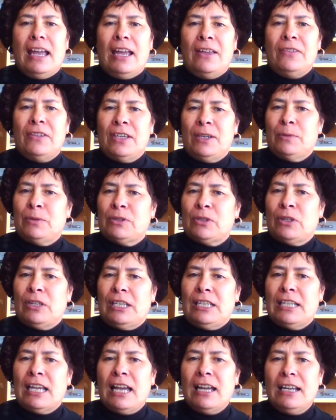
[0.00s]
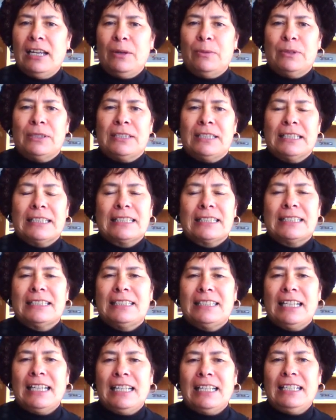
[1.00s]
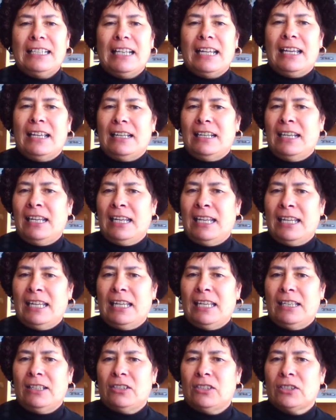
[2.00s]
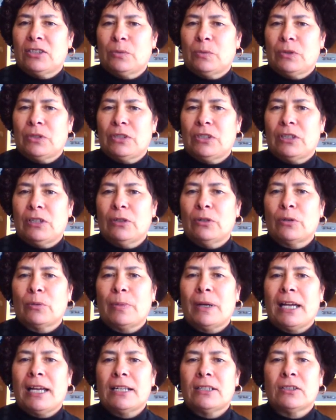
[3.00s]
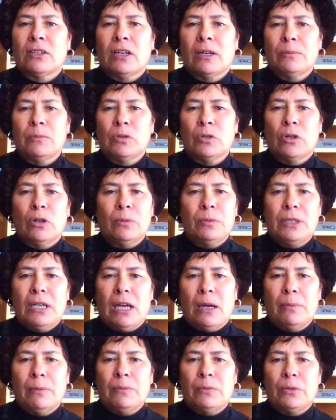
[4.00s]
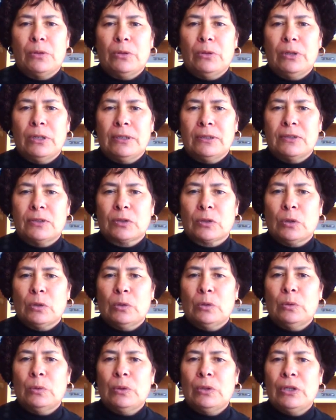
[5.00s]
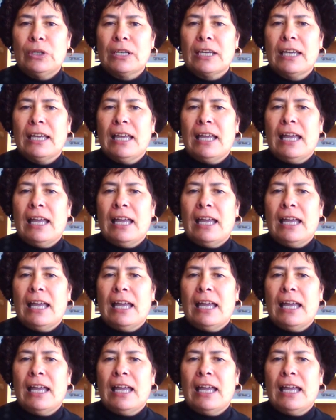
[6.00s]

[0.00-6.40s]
And he was only young, he was 16, and he just wanted a little part-time job to help him through his schoolwork,